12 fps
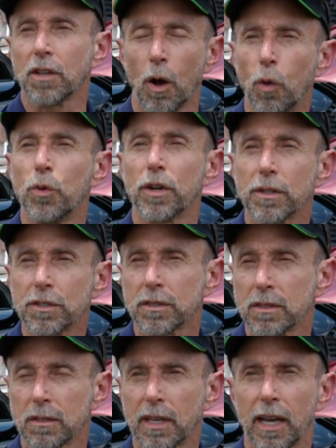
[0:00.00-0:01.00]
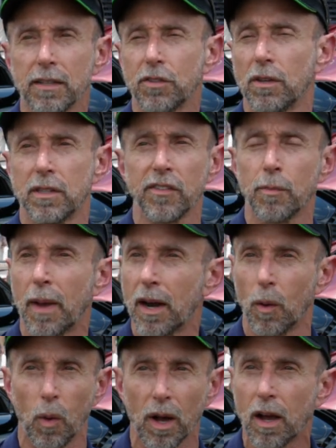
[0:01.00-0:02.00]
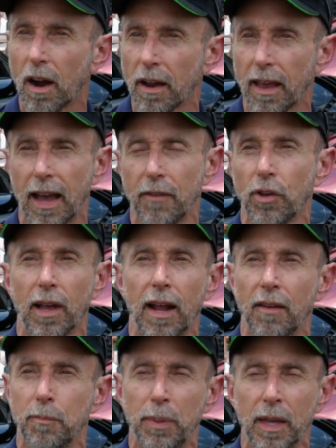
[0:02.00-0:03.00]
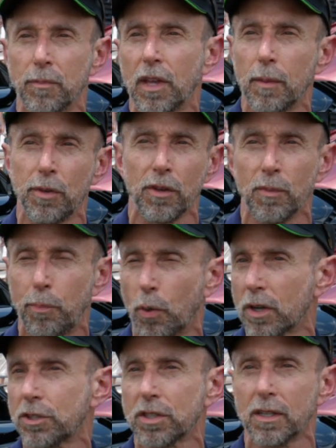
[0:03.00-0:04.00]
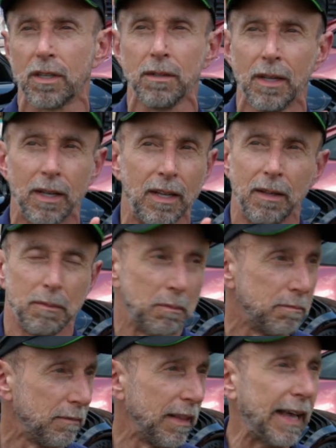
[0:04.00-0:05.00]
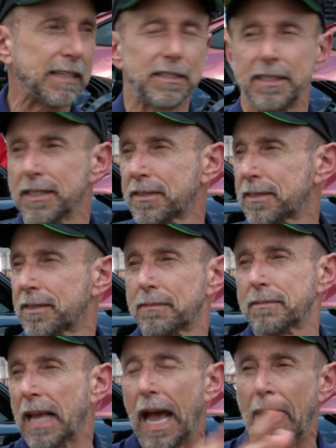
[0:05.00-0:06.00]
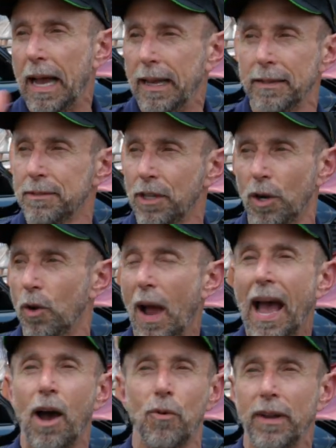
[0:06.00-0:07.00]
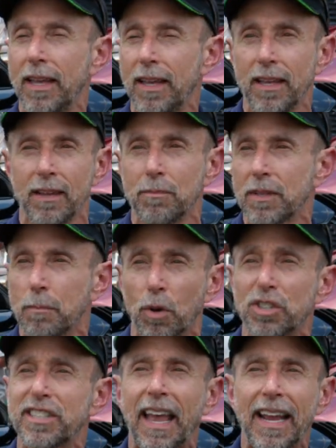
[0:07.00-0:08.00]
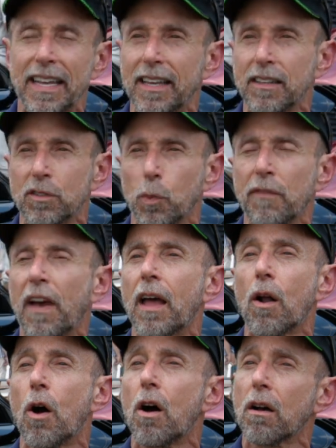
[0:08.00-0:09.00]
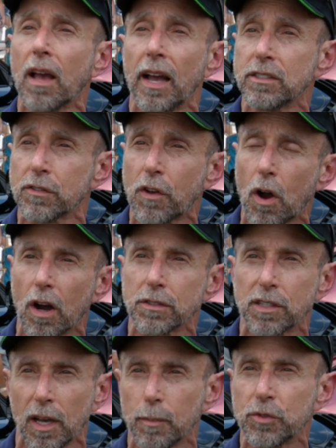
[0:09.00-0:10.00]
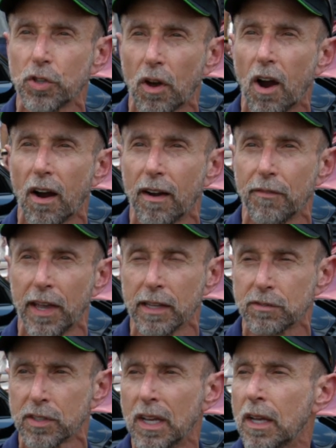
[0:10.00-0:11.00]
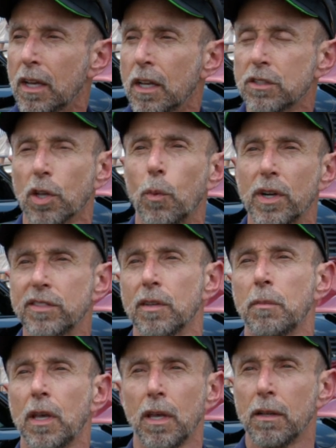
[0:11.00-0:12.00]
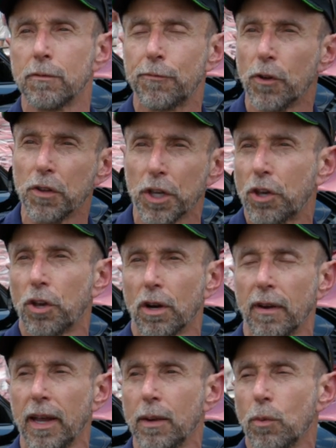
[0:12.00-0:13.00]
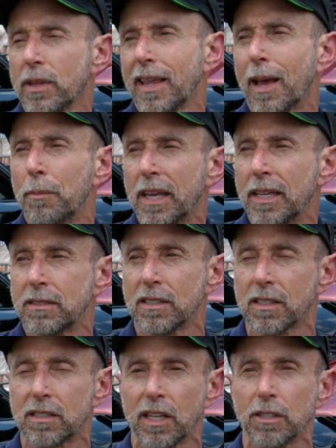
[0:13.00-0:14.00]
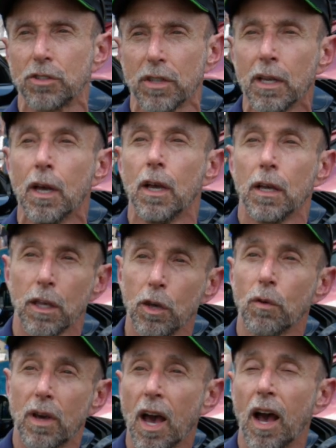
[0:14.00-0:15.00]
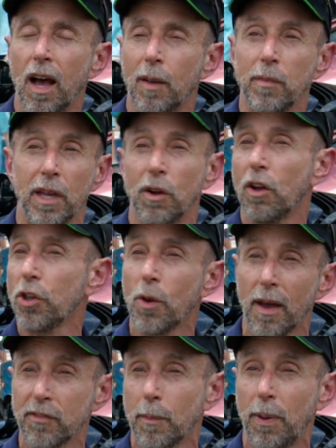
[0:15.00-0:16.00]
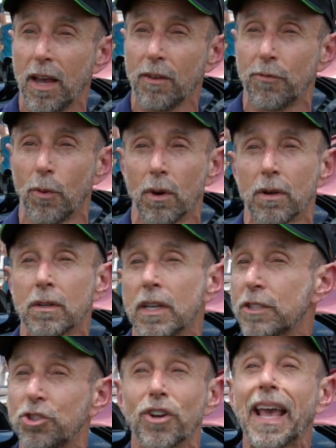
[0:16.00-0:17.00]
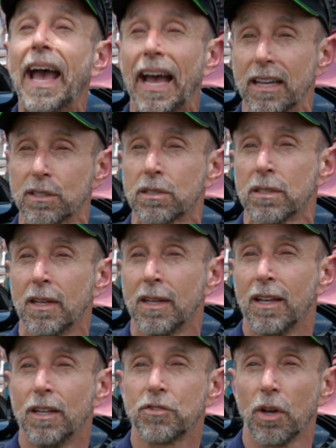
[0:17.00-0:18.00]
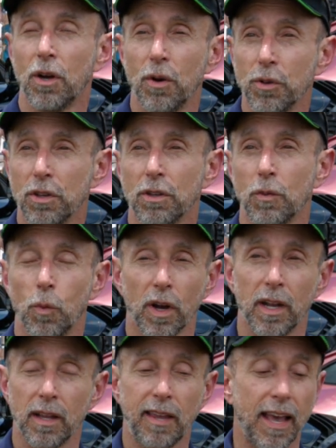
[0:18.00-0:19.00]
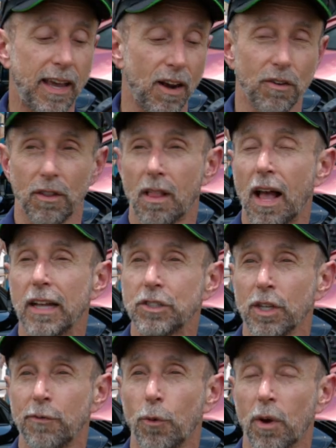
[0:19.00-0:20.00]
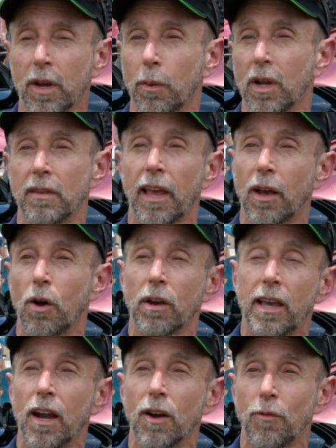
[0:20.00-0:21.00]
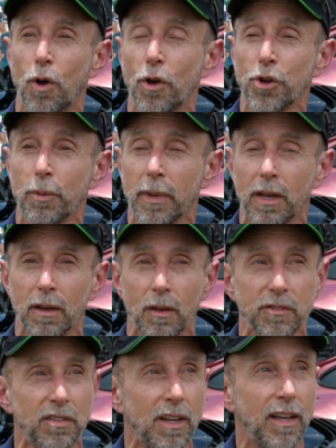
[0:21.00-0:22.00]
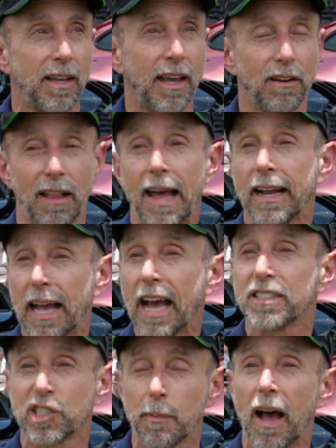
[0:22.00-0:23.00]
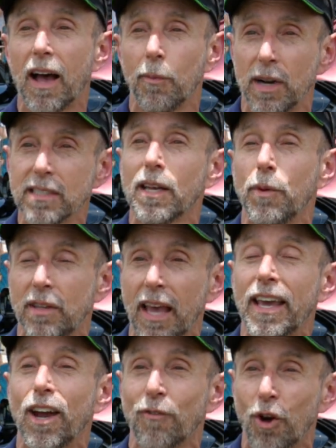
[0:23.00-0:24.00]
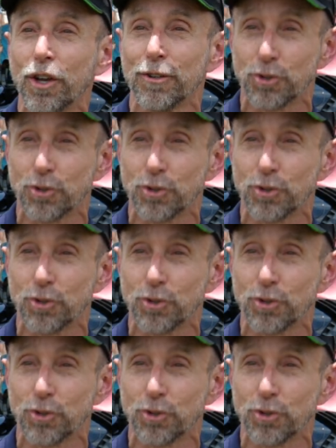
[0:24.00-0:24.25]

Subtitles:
owners, okay? So it doesn't matter what car you have. You can have BMW, Porsche, Lexus, you know, Audi, Mercedes. We've had all kinds of cars come to our events. So what does it mean fully curated? What that means is essentially you come and all you have to pay for is your gas. So we're gonna take care of the lodging for you. We're gonna take care of all your meals. And a lot of guys smile when I say we take care of all your